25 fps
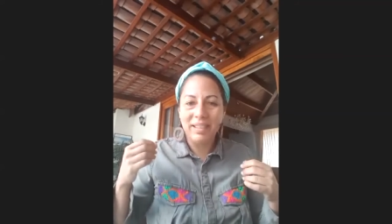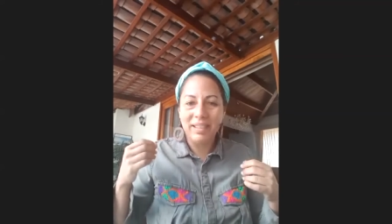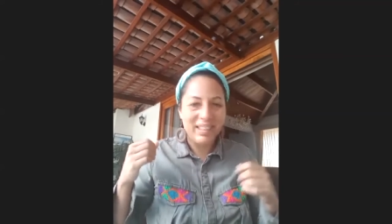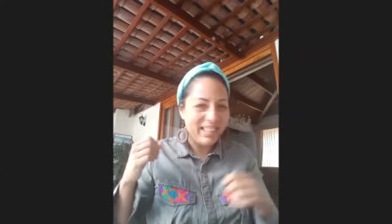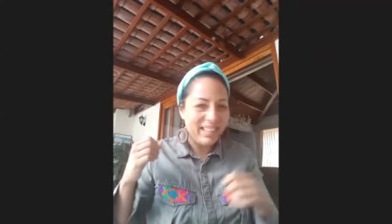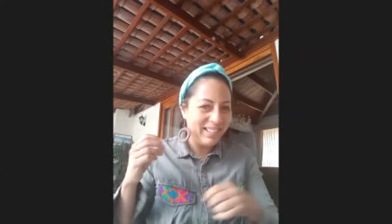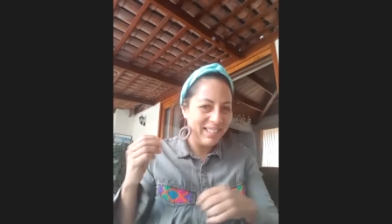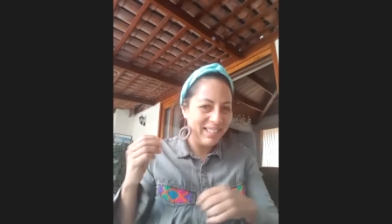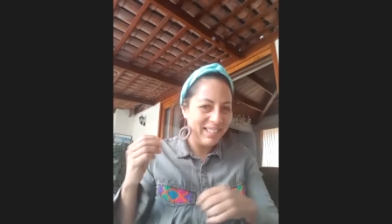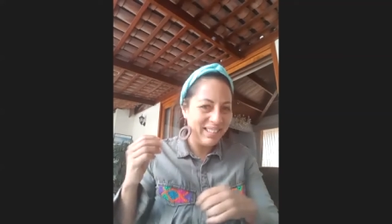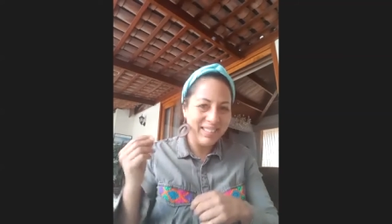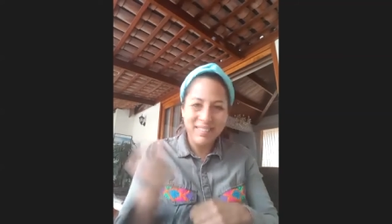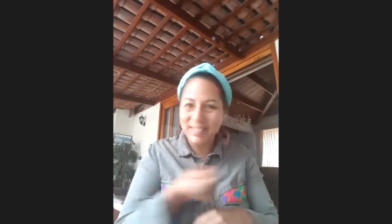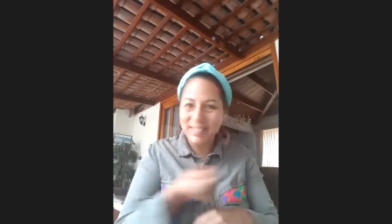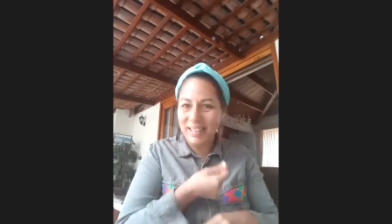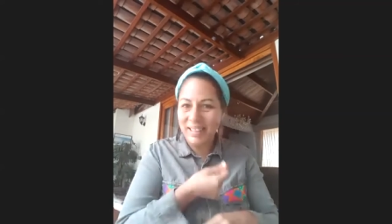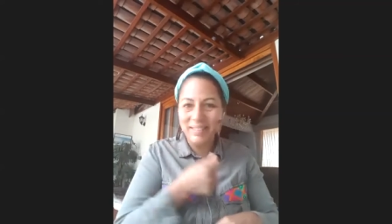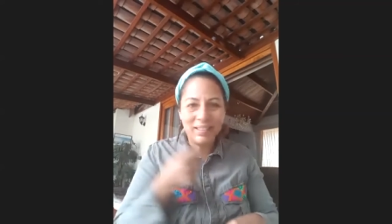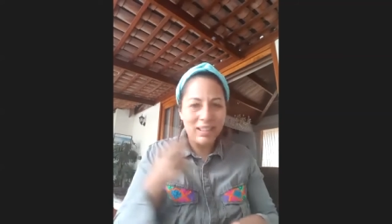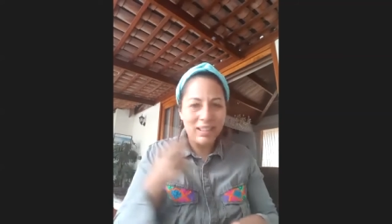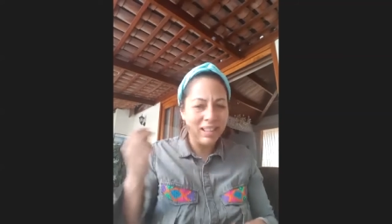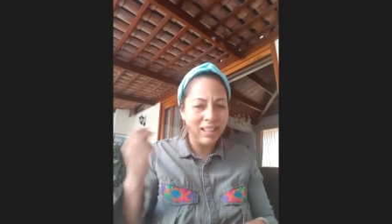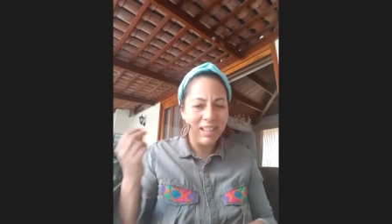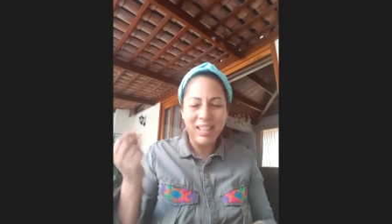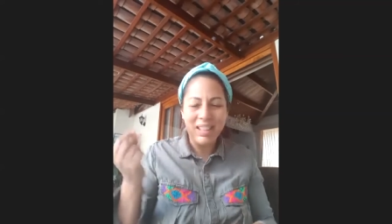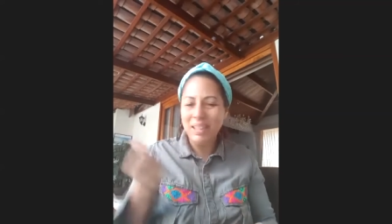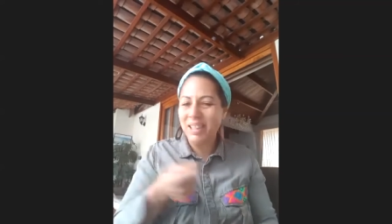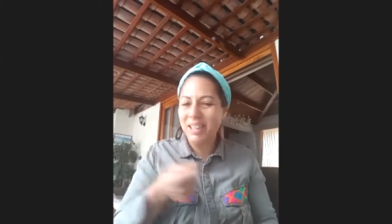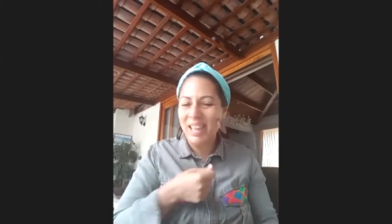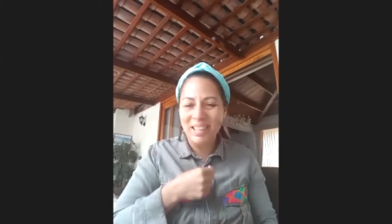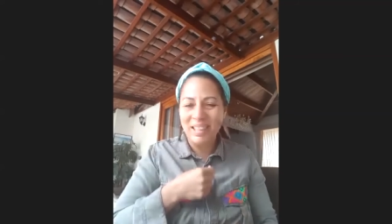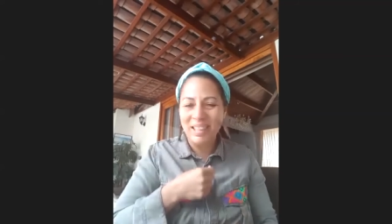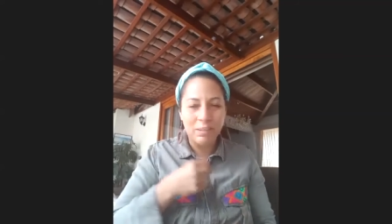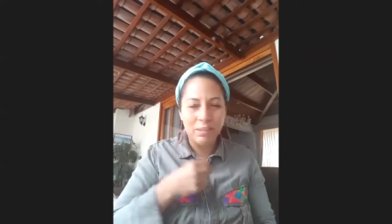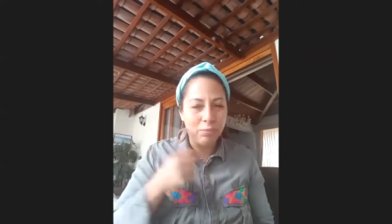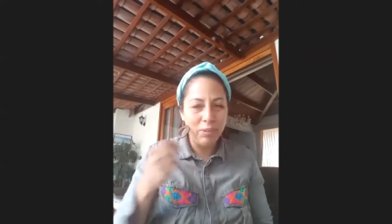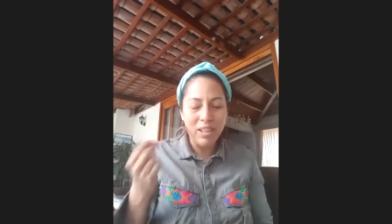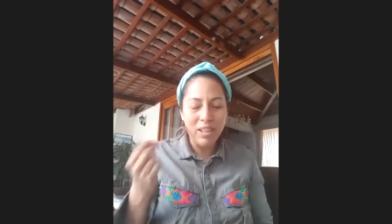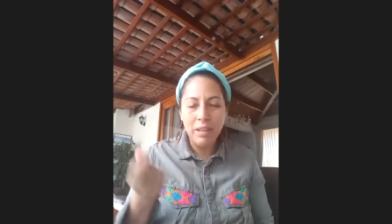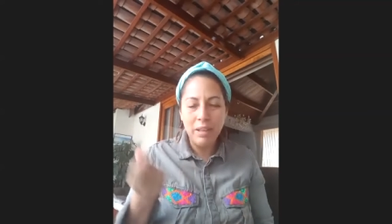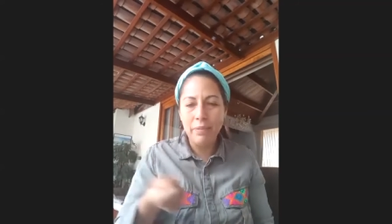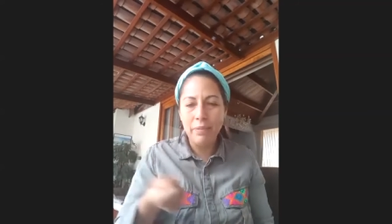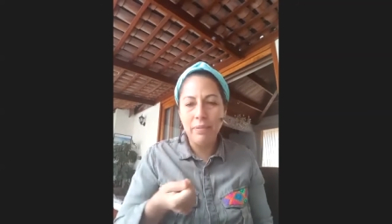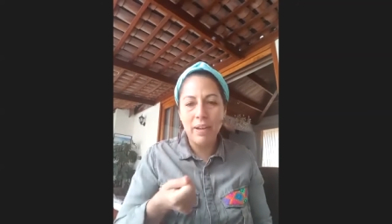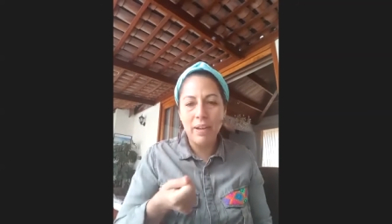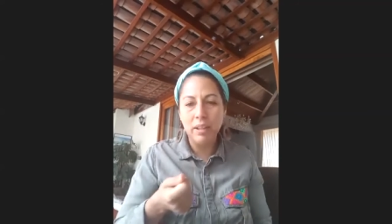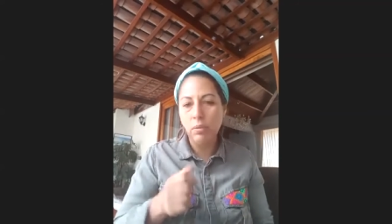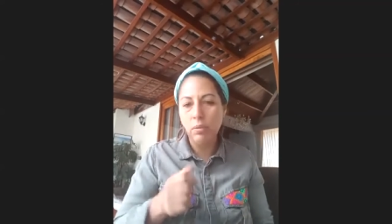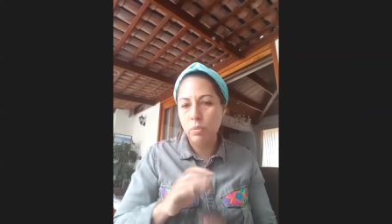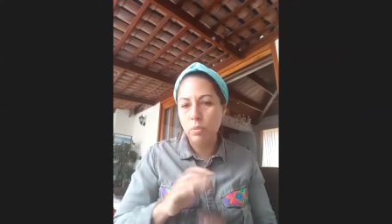instantly, like really
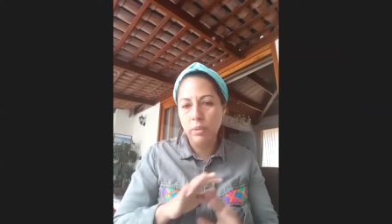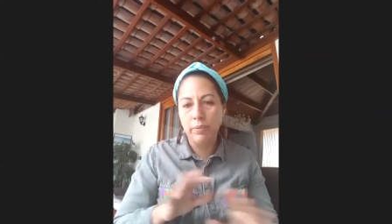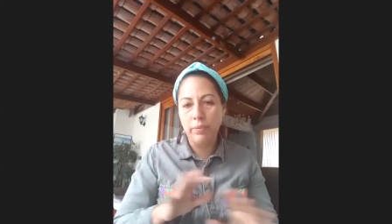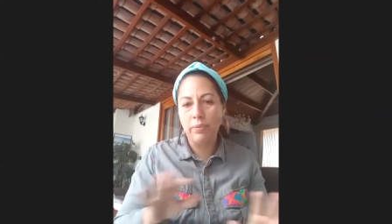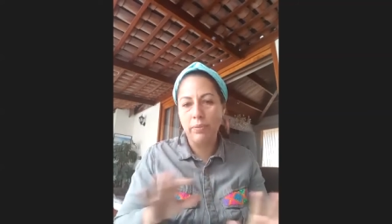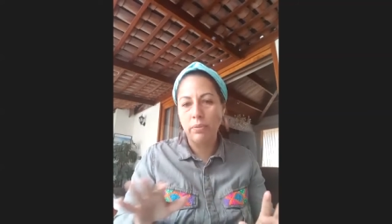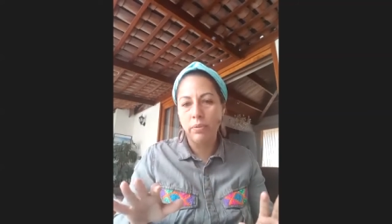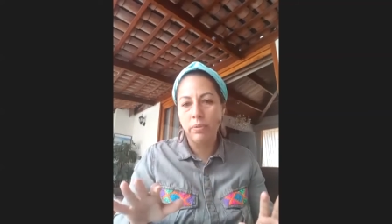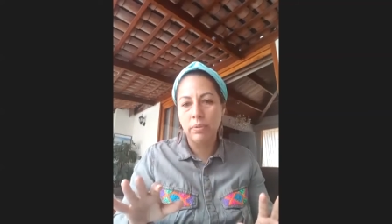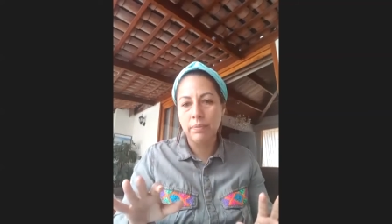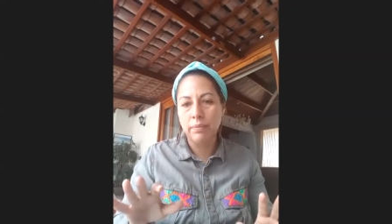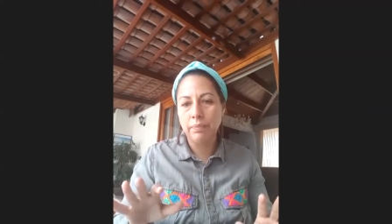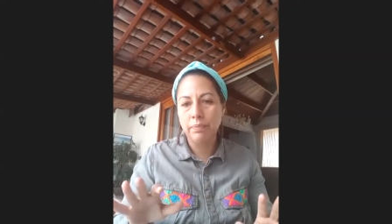fast, was food.